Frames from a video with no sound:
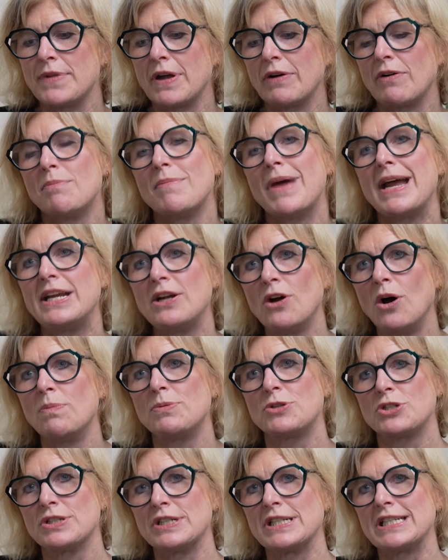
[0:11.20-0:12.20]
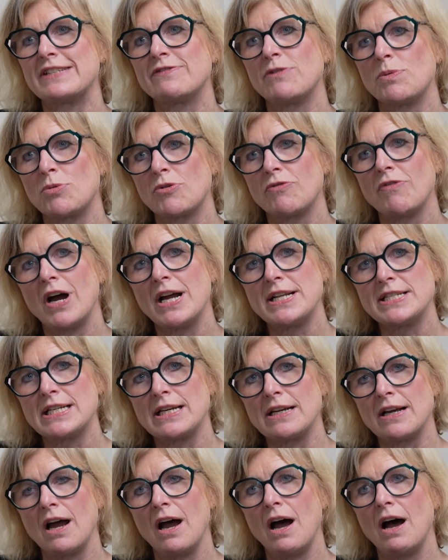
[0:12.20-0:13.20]
many options for
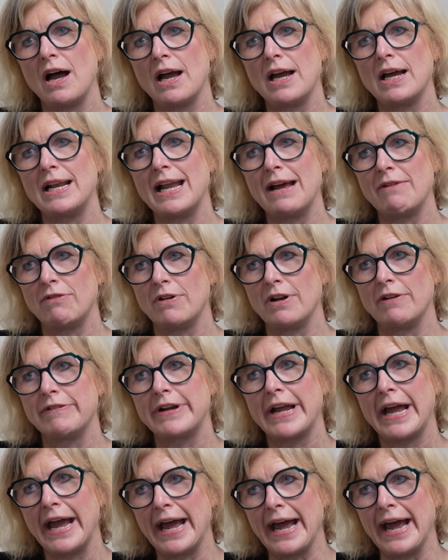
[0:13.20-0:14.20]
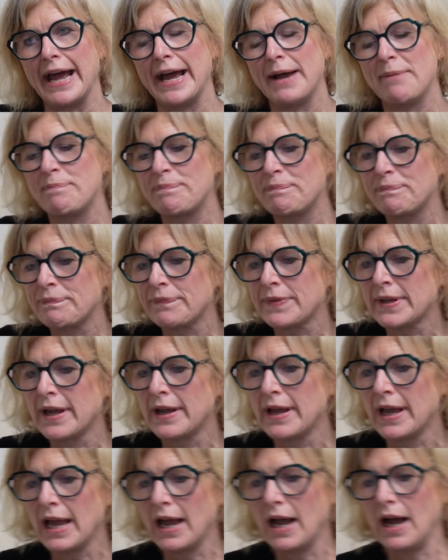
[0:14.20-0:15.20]
providing a higher level of care.
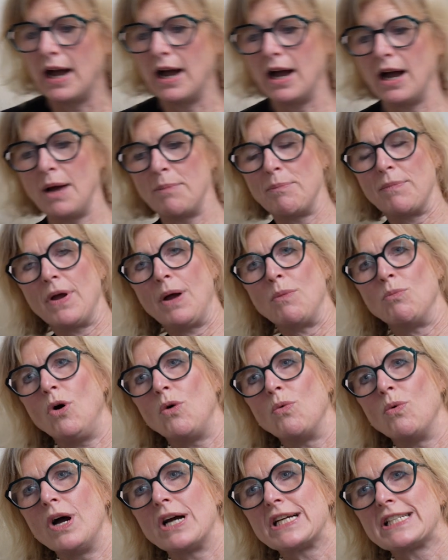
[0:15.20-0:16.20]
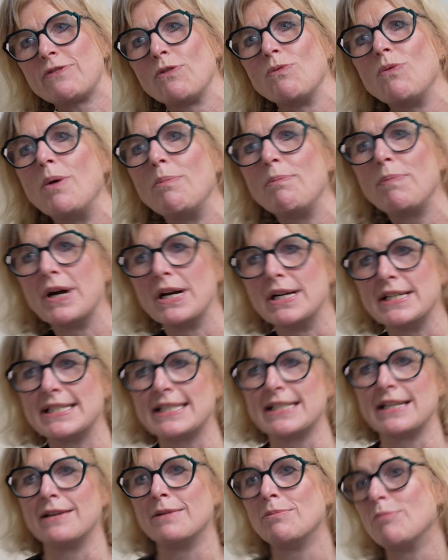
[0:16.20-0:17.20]
And what works for one
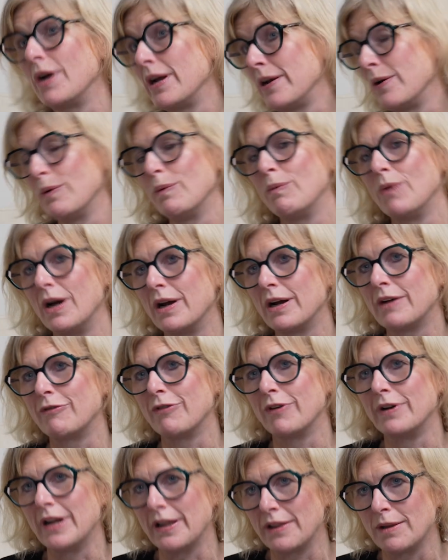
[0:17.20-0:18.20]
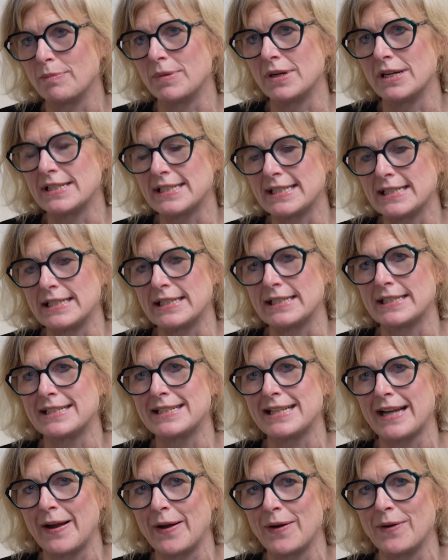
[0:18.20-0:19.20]
person might not work for another person.
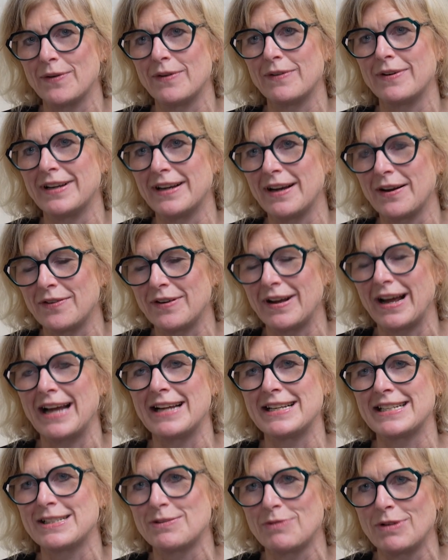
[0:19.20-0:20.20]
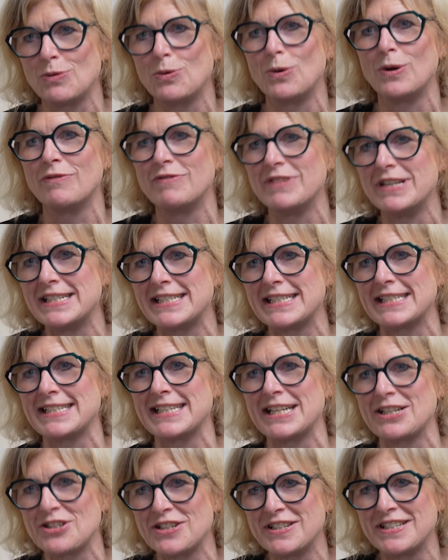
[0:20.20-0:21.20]
So, as with all of these
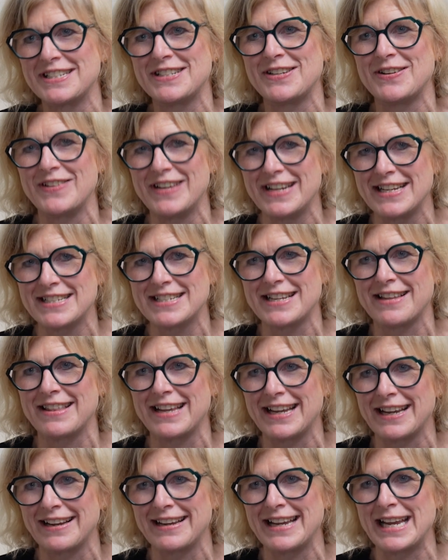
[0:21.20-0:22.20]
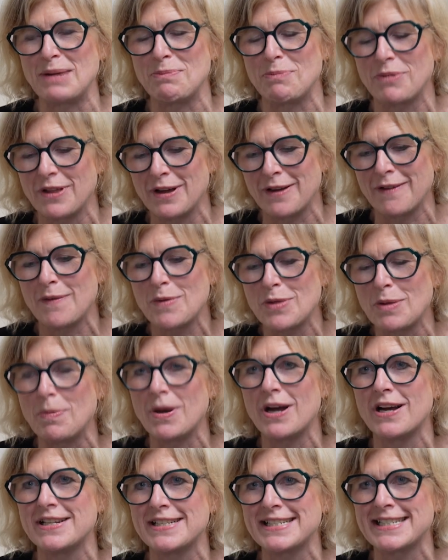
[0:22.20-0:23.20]
decisions, you need to keep the
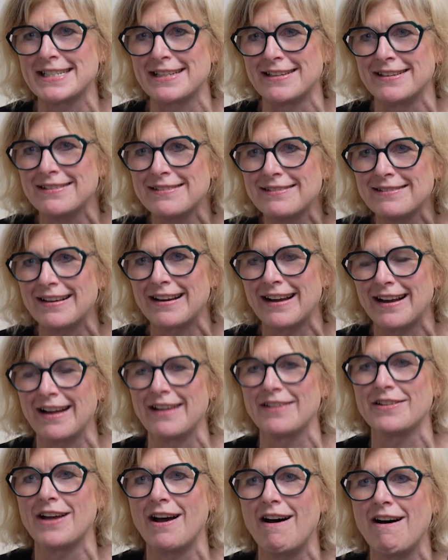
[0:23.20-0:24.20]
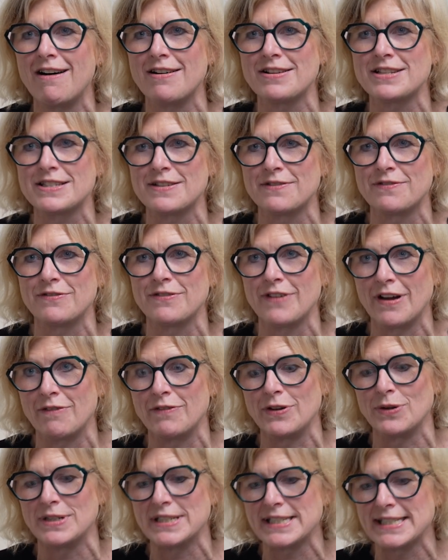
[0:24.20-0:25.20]
person at the heart of
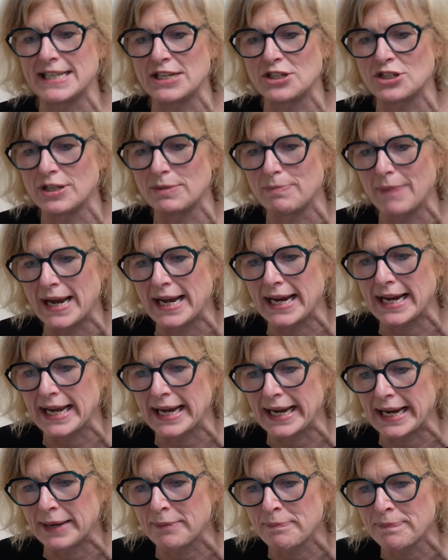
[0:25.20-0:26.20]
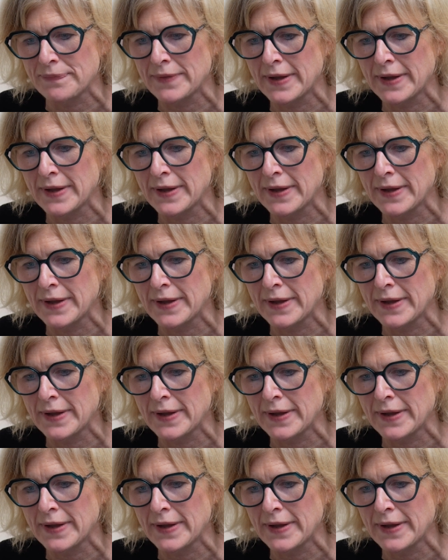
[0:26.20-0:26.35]
your decision making.